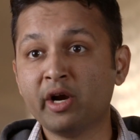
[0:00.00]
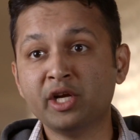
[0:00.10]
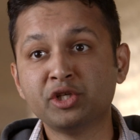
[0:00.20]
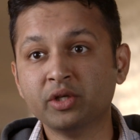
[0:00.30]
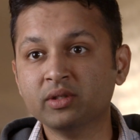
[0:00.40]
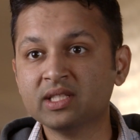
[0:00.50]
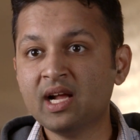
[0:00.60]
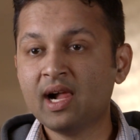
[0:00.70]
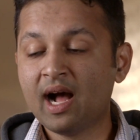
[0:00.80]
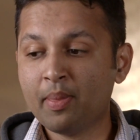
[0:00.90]
our issues.
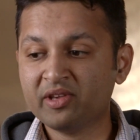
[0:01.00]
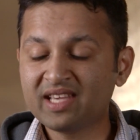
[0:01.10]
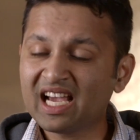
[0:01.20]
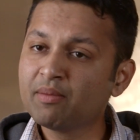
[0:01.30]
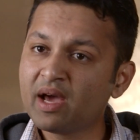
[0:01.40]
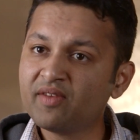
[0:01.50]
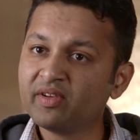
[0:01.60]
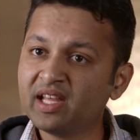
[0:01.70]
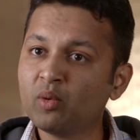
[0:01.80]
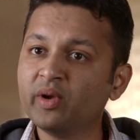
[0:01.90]
Uh, the second
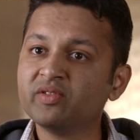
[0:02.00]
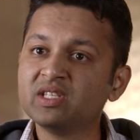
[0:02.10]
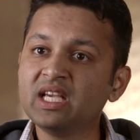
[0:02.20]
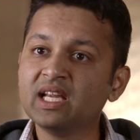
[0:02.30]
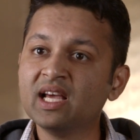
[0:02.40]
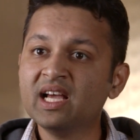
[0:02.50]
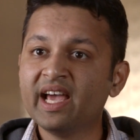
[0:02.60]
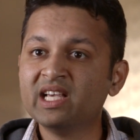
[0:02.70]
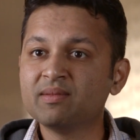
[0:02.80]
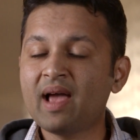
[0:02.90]
benefit that we've seen
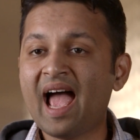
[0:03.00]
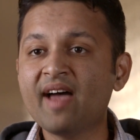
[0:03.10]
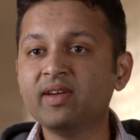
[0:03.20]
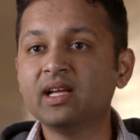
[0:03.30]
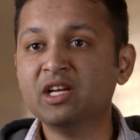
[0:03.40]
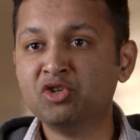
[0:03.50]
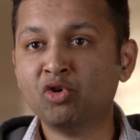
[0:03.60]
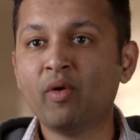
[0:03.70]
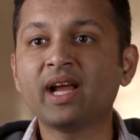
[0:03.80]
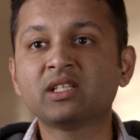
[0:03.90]
is having
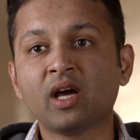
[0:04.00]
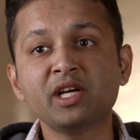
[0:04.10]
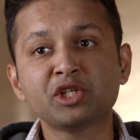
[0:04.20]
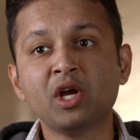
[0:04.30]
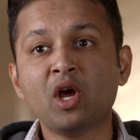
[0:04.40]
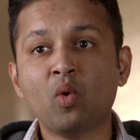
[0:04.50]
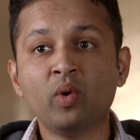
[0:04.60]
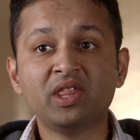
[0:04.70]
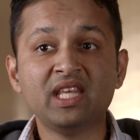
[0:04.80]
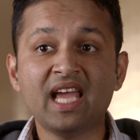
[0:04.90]
direct touch
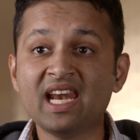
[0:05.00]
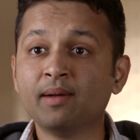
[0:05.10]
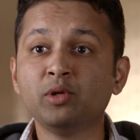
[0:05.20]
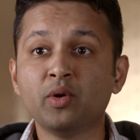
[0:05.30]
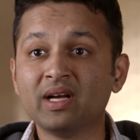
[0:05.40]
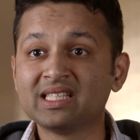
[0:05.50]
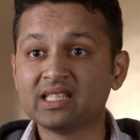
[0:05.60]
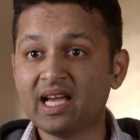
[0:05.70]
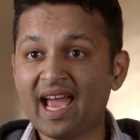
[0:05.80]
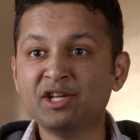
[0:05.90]
with the A W S
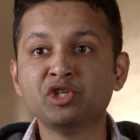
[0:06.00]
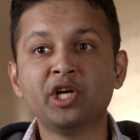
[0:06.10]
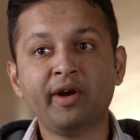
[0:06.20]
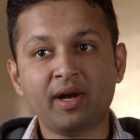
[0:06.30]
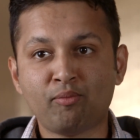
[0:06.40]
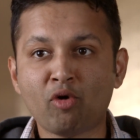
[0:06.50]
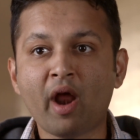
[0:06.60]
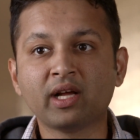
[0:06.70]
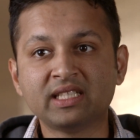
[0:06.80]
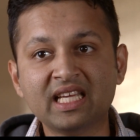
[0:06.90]
engineering and
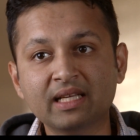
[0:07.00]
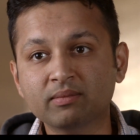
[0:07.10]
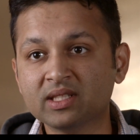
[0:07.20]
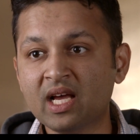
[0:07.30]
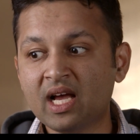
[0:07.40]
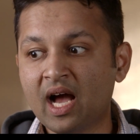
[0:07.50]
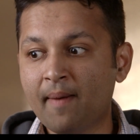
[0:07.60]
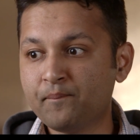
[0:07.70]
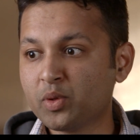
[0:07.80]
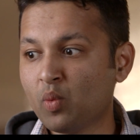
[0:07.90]
product teams.
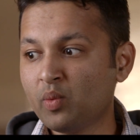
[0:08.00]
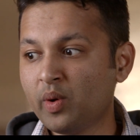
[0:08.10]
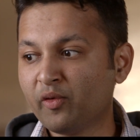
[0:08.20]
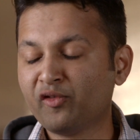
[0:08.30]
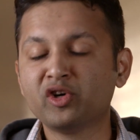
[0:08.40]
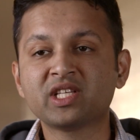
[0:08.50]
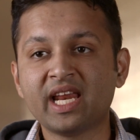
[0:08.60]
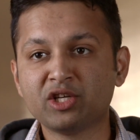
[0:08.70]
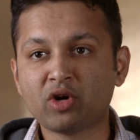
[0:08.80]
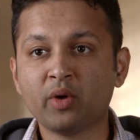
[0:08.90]
Um, when we were first
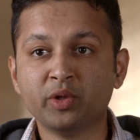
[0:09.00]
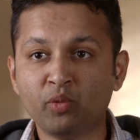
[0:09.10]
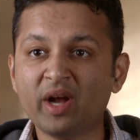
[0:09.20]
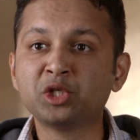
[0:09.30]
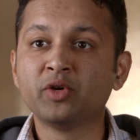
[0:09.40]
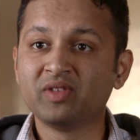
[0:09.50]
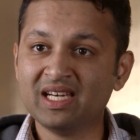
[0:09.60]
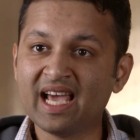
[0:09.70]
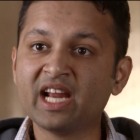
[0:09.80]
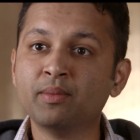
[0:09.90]
getting started with Redshift
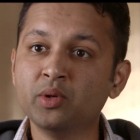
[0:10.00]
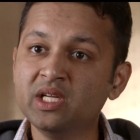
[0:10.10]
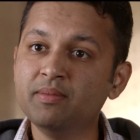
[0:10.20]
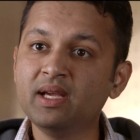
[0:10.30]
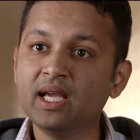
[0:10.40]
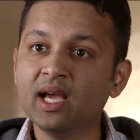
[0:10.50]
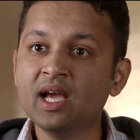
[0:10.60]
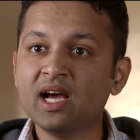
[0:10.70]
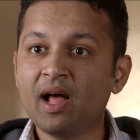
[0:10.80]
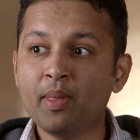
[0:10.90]
and DynamoDB,
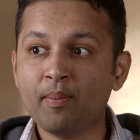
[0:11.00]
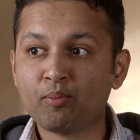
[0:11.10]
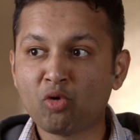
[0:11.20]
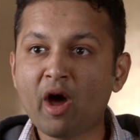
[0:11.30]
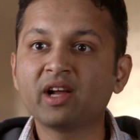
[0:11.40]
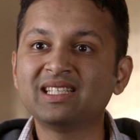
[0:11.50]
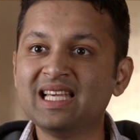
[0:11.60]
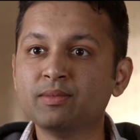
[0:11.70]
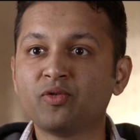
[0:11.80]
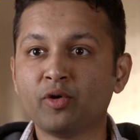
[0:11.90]
uh, the product
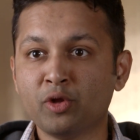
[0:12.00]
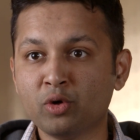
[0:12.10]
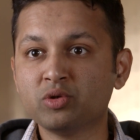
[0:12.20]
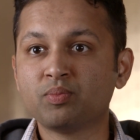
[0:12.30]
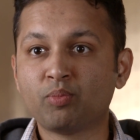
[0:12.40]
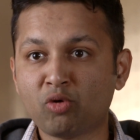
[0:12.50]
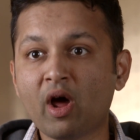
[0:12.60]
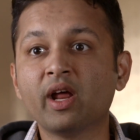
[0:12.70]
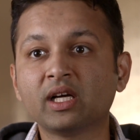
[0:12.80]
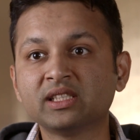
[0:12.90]
teams for those
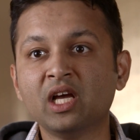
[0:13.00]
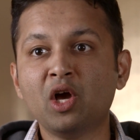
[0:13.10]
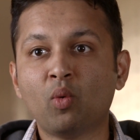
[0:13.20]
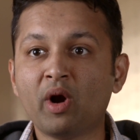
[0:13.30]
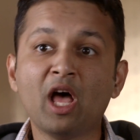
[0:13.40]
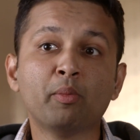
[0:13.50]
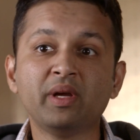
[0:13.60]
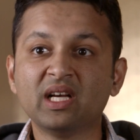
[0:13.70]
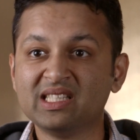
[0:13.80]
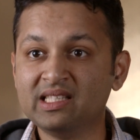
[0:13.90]
products were
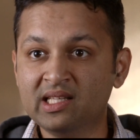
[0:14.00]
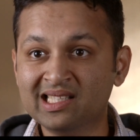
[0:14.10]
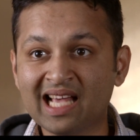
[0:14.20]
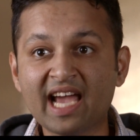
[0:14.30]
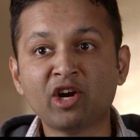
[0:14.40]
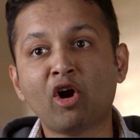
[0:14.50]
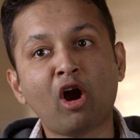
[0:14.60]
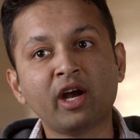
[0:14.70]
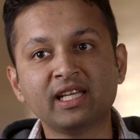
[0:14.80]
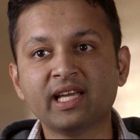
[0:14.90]
helping us design our
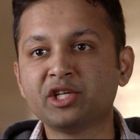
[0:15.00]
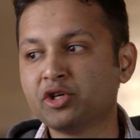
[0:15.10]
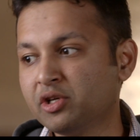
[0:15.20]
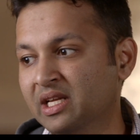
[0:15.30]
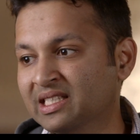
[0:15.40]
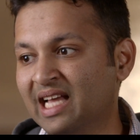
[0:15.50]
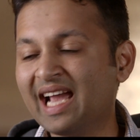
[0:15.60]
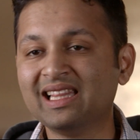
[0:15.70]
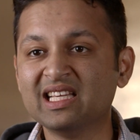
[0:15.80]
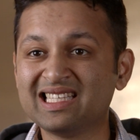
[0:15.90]
architecture, to
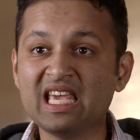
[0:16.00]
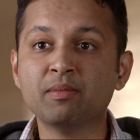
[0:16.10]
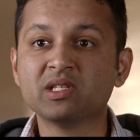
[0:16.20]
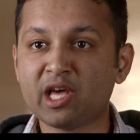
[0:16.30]
design the schemas